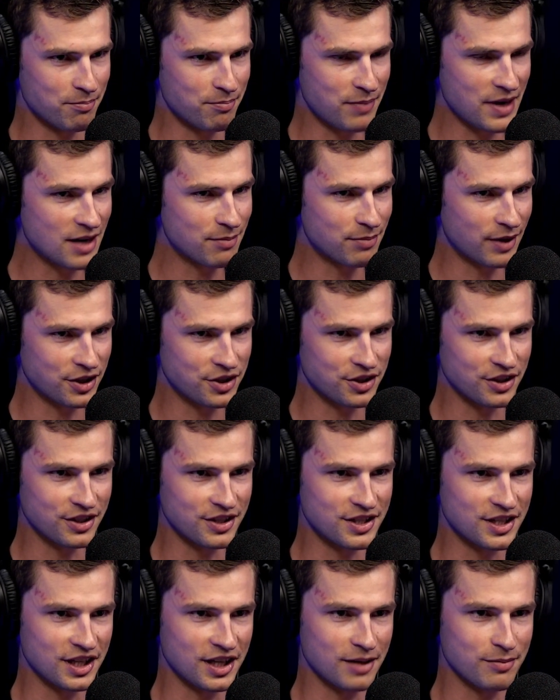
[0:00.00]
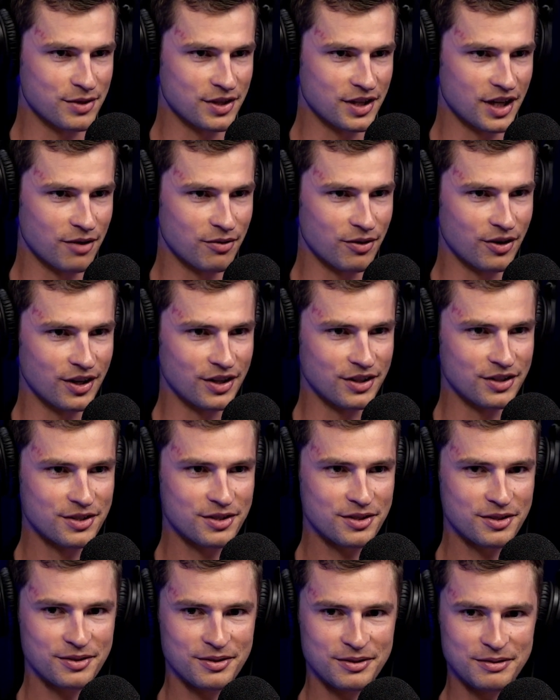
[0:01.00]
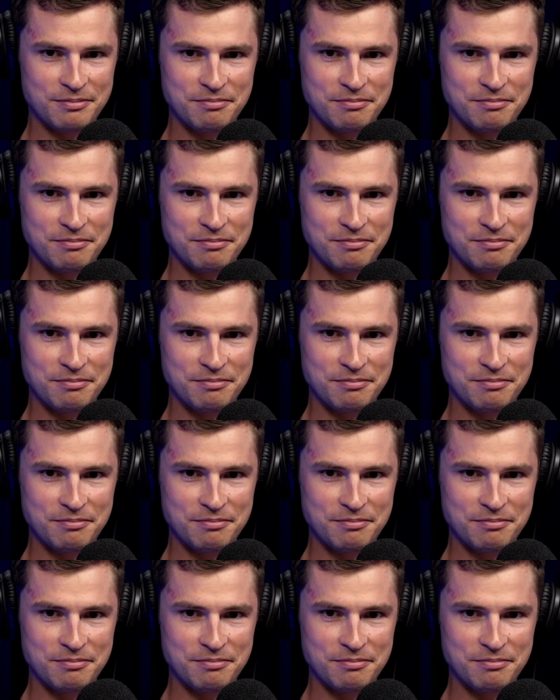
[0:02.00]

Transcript: beat a bunch of the teams and their riders,